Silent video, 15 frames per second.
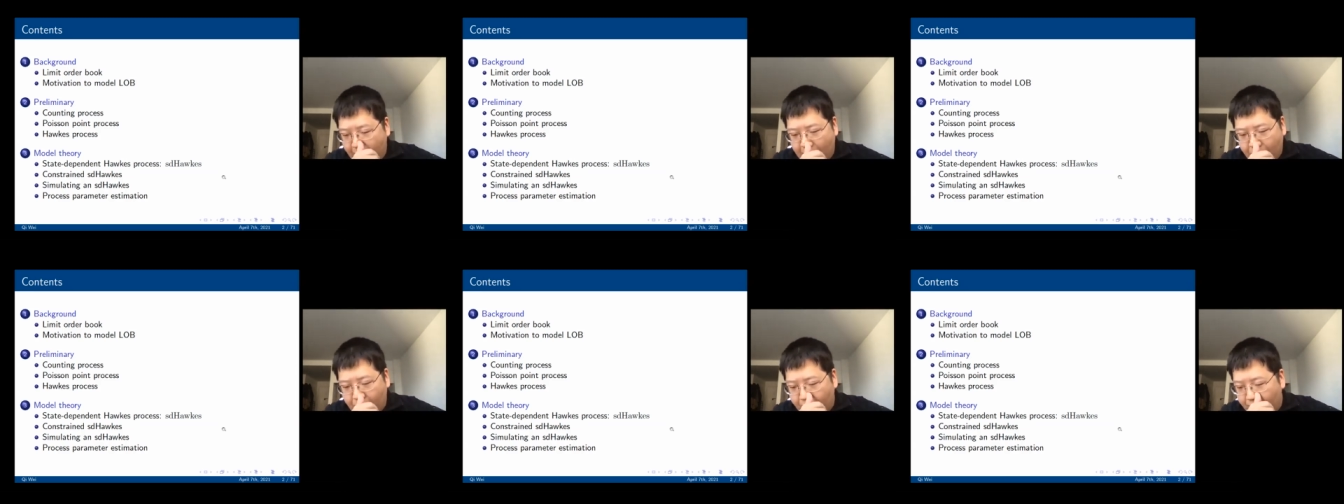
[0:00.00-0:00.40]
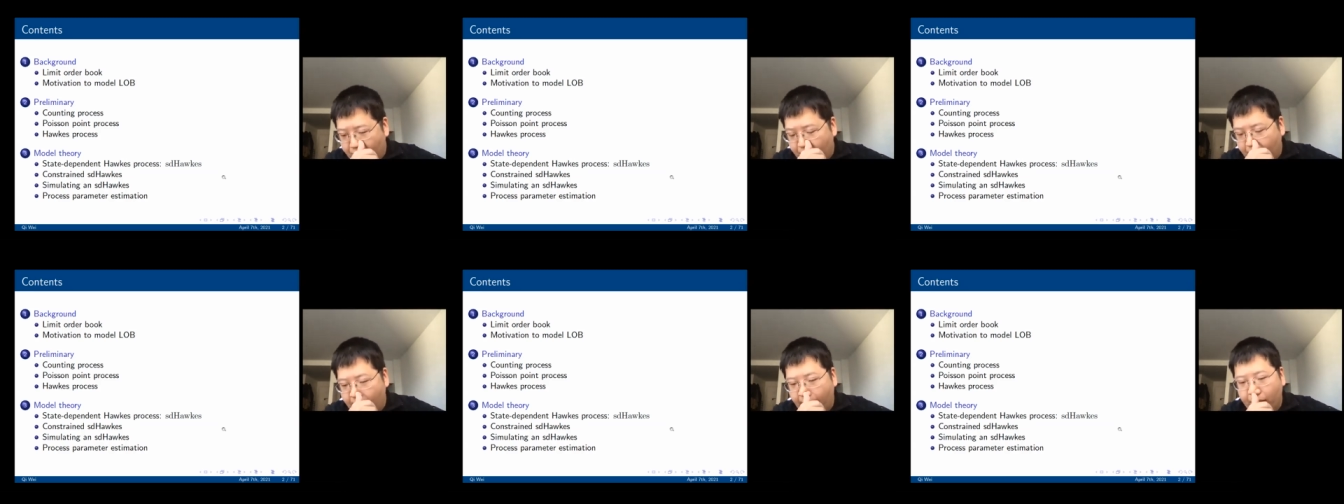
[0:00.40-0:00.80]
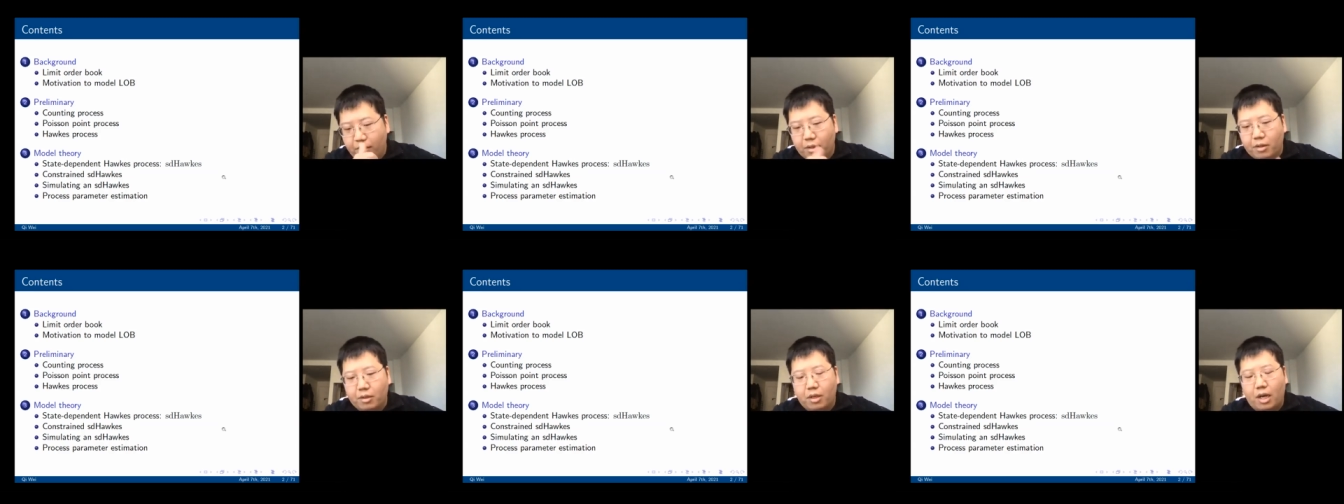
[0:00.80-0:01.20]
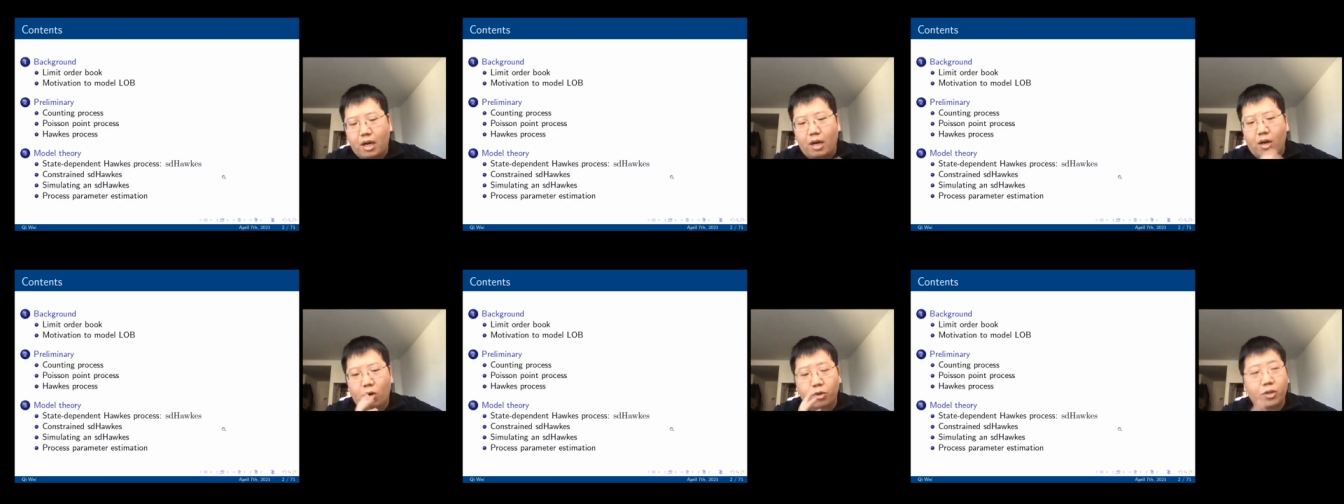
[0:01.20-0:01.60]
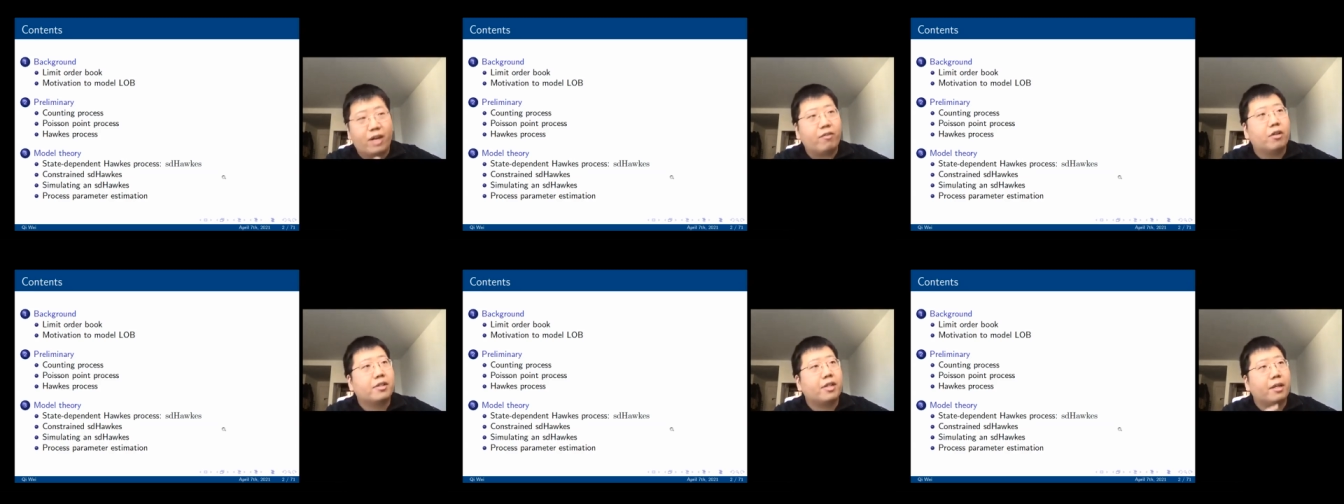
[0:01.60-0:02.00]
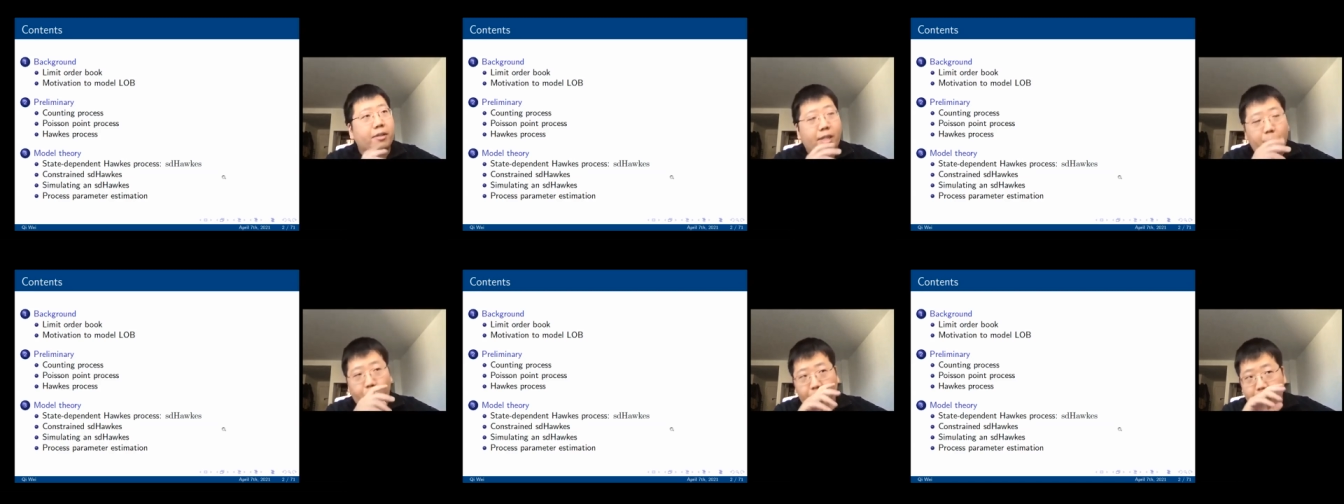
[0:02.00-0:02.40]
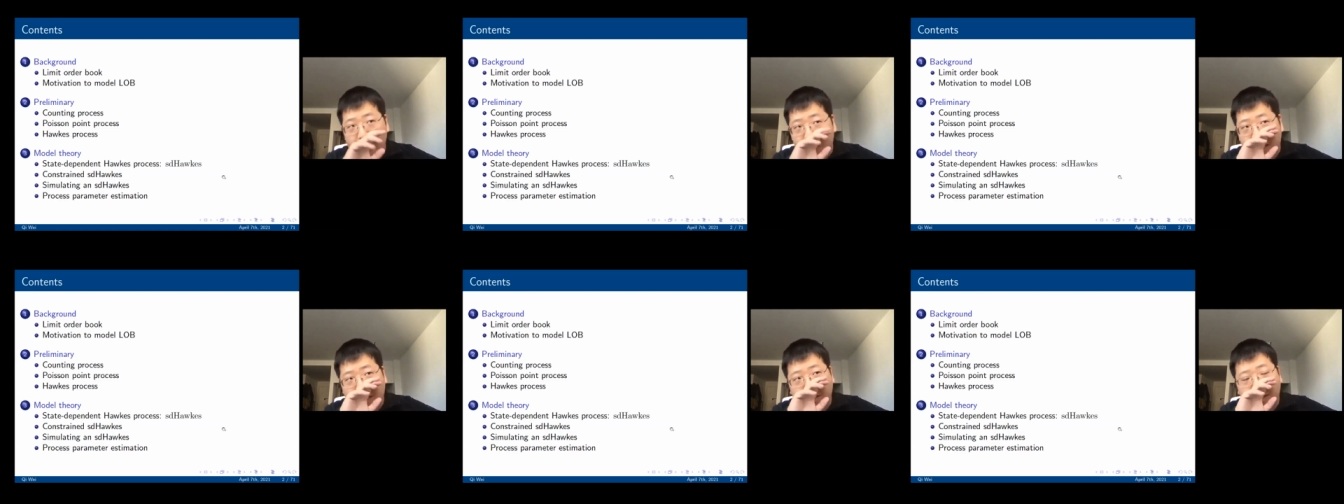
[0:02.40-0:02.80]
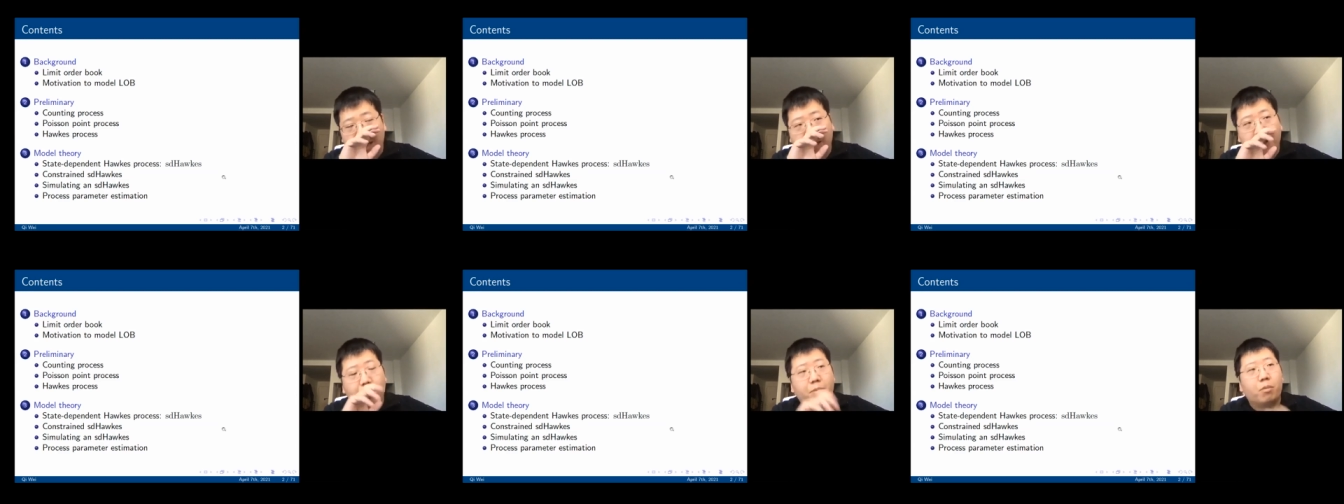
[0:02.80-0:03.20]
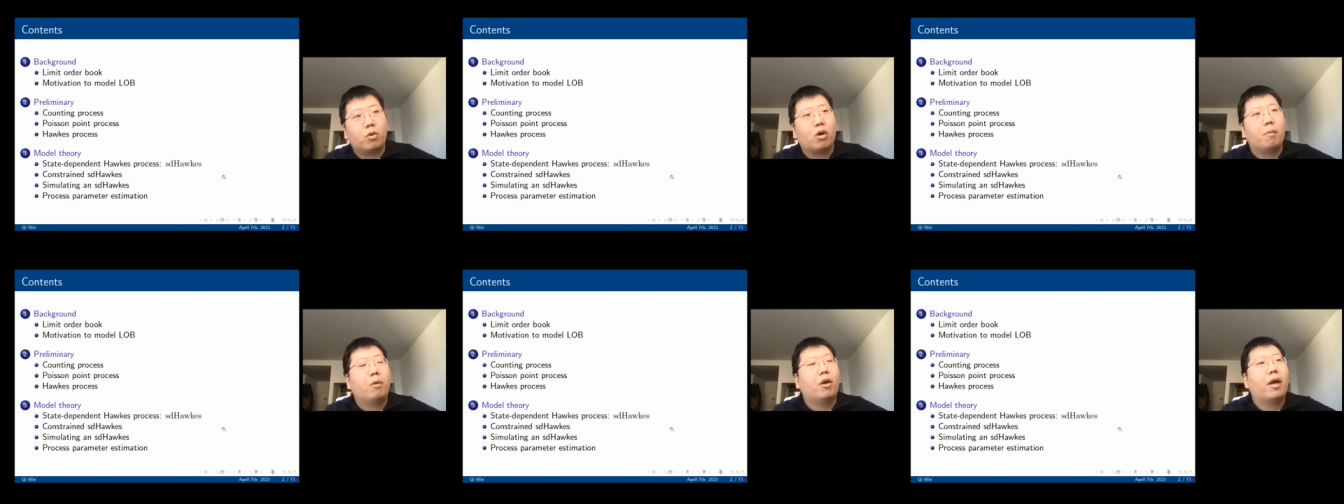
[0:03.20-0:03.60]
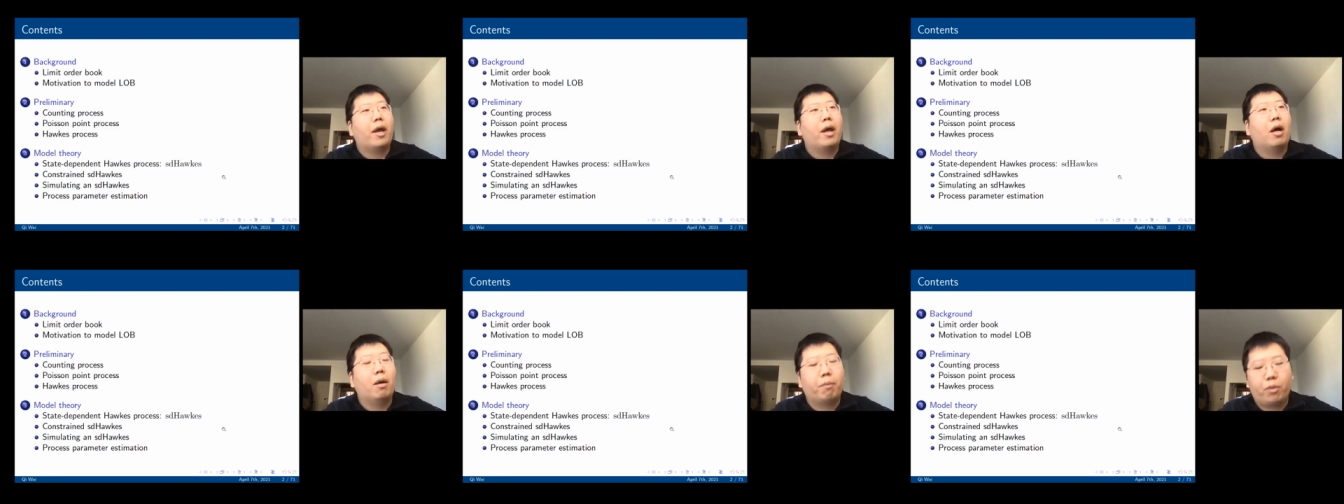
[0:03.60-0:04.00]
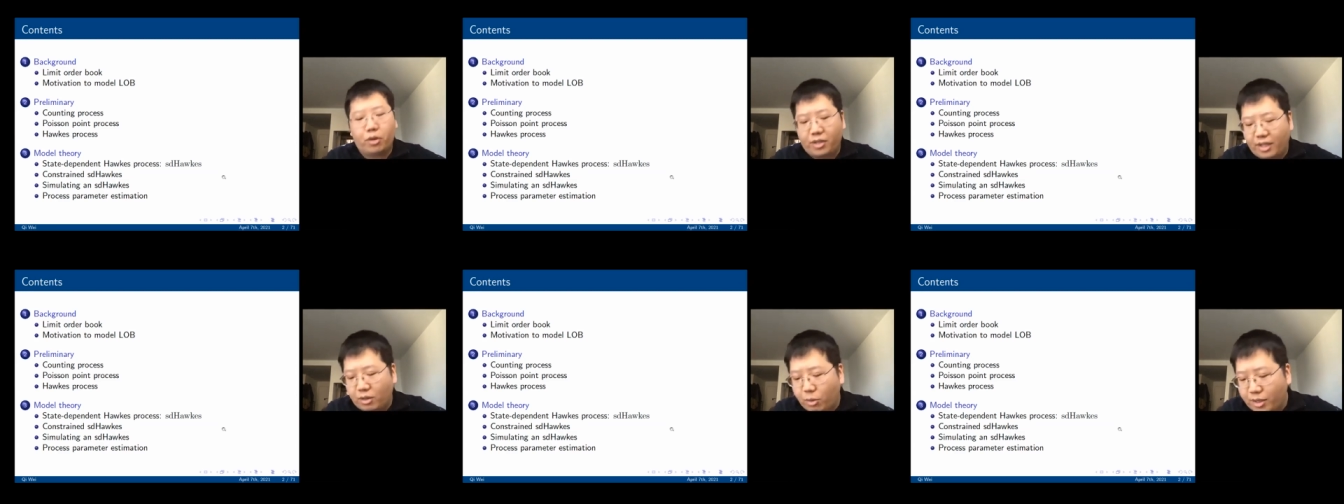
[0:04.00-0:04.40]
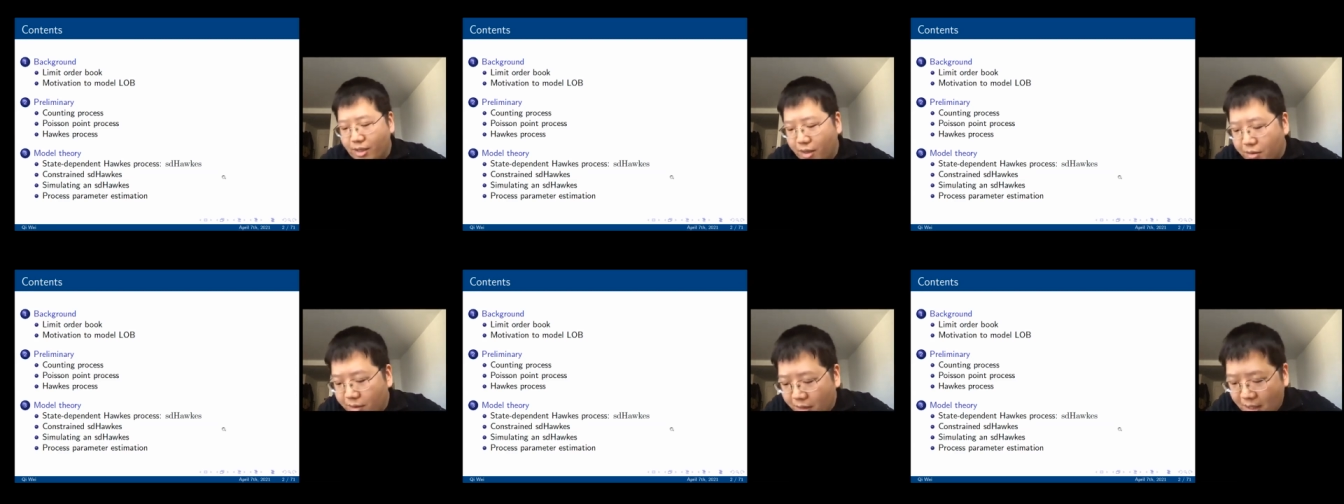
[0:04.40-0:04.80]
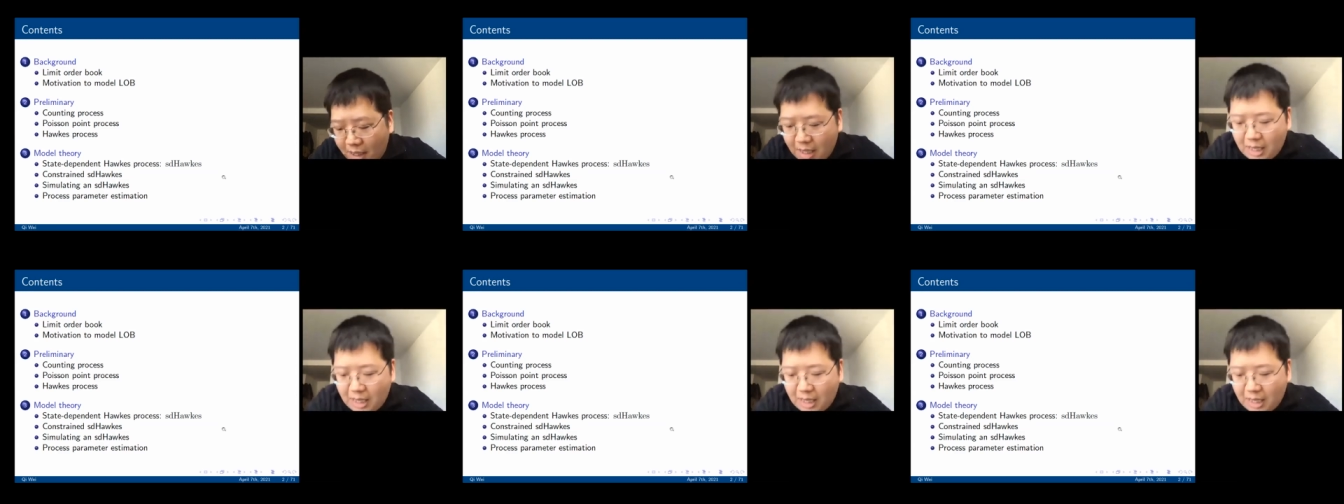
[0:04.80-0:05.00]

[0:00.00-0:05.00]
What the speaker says: So second, I also have a separate slides that is more about project results.